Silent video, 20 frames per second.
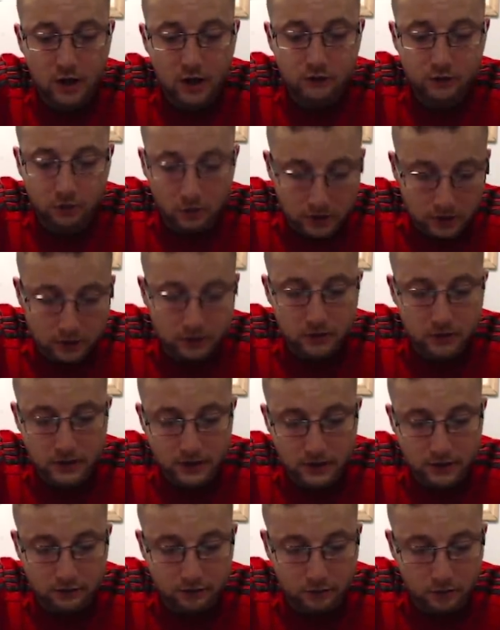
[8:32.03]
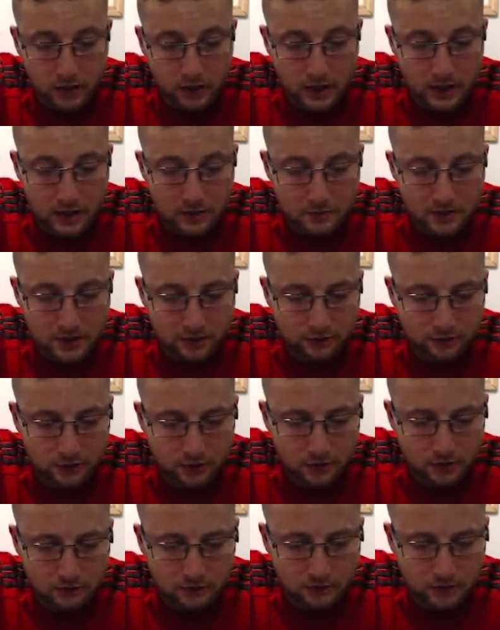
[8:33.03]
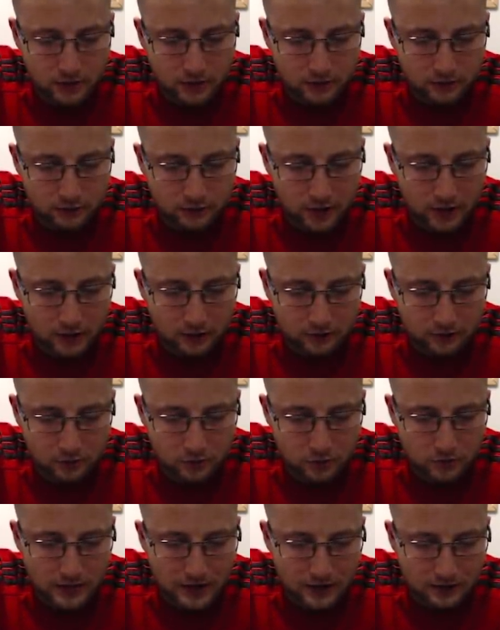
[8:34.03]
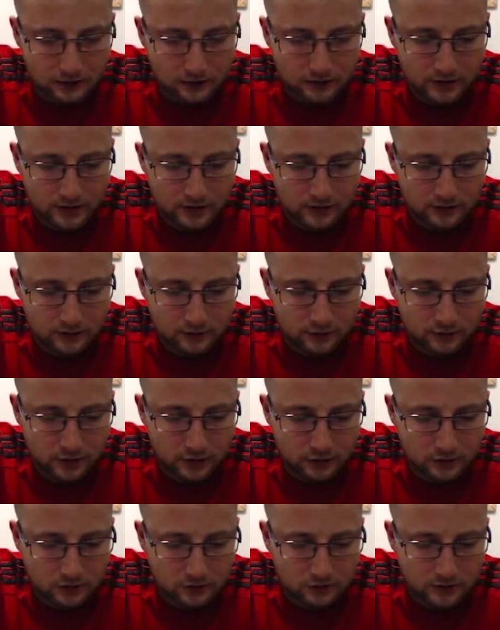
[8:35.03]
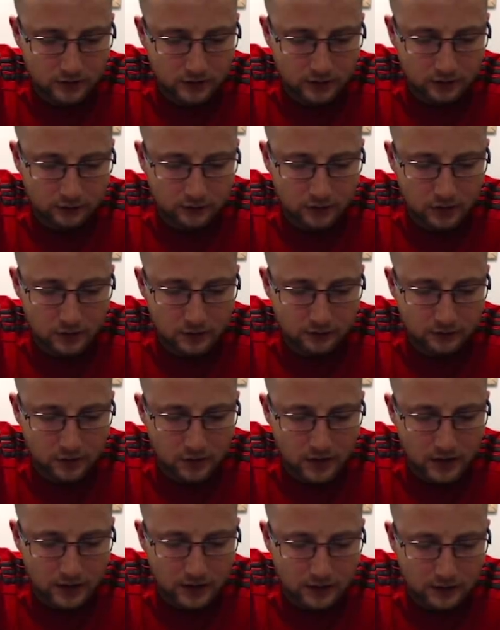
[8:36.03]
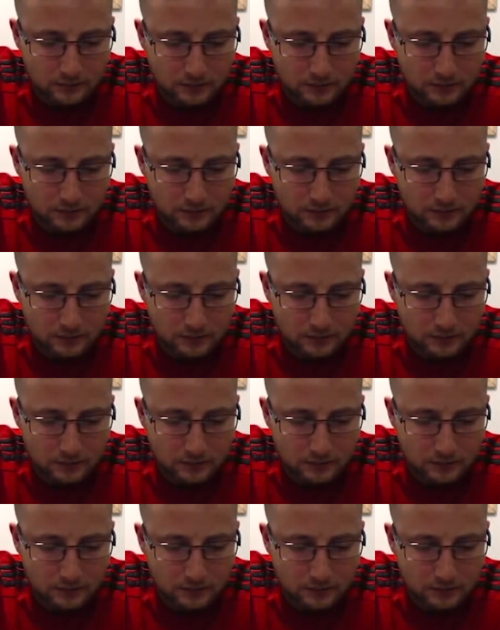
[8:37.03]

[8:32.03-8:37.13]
So when you're doing this one, make sure you avoid the sharks. Ooh, that looks like an easy shark to avoid. Look how slow he's going.